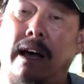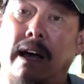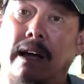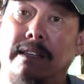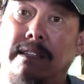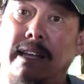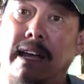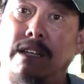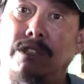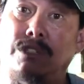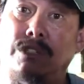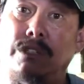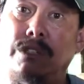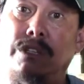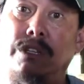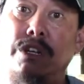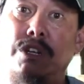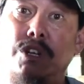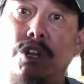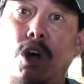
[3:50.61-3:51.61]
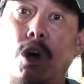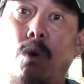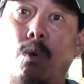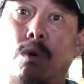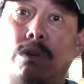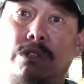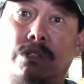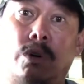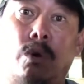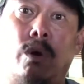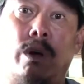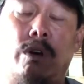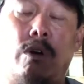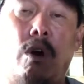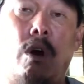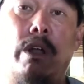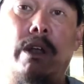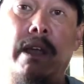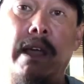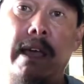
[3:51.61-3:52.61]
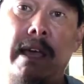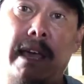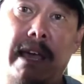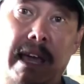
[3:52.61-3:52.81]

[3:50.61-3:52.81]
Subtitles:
attention to know what's going on